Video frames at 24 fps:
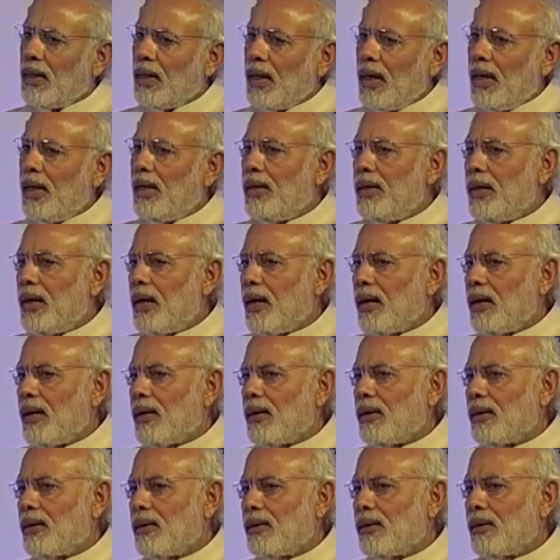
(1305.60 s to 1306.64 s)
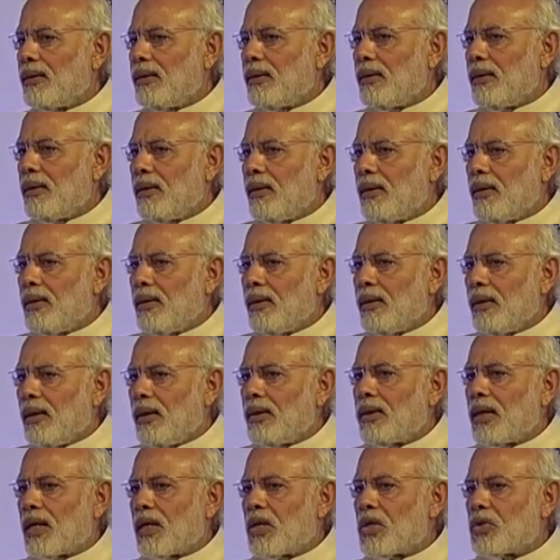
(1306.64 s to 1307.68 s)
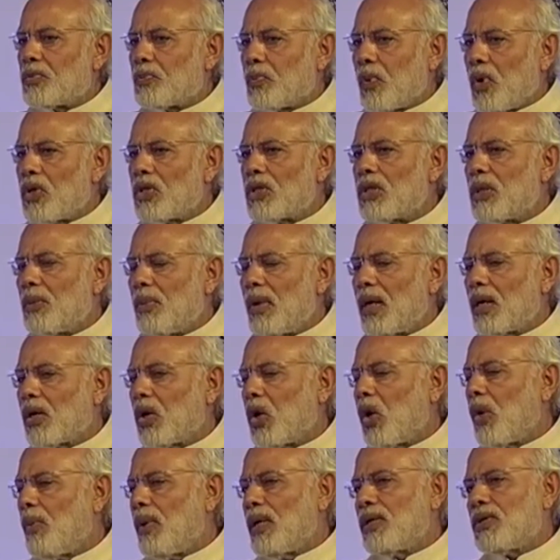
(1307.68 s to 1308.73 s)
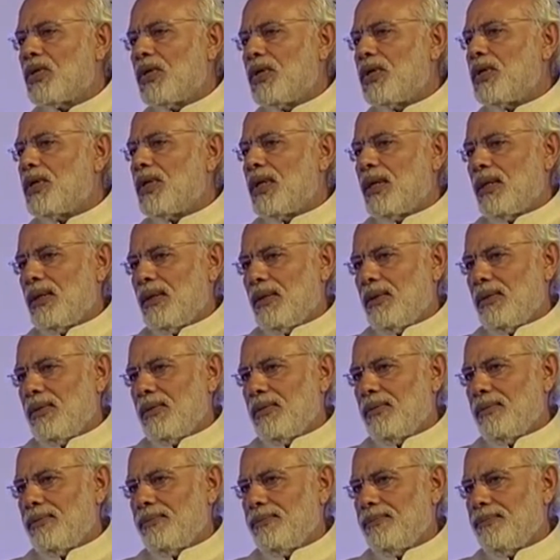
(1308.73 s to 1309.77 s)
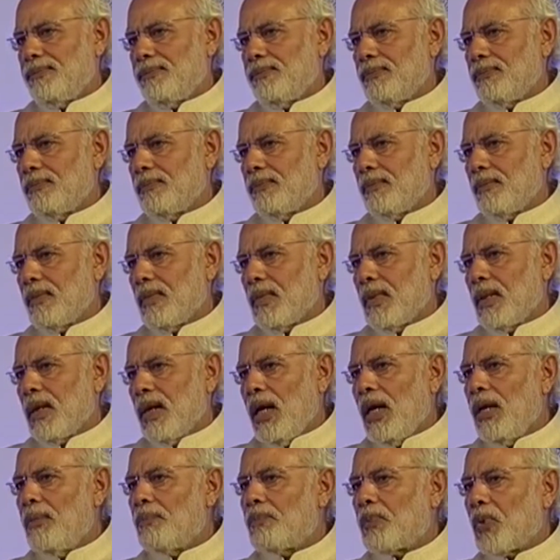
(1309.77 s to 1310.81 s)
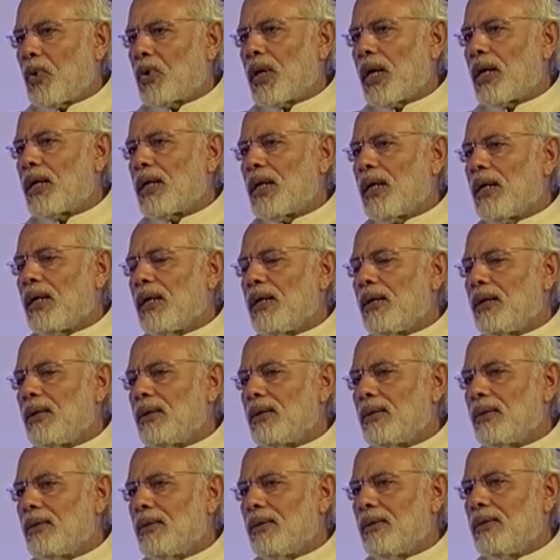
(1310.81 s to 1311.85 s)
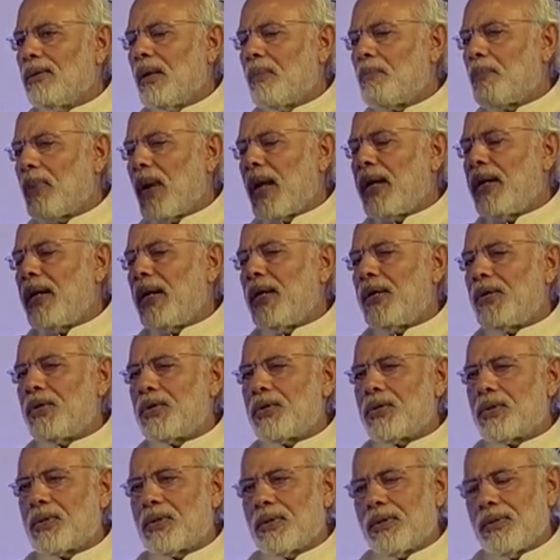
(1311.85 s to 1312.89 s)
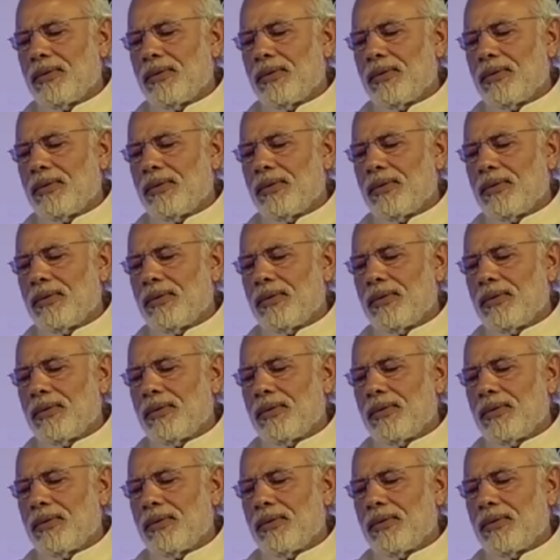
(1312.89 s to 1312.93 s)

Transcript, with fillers: India is a responsible global citizen in protecting the planet.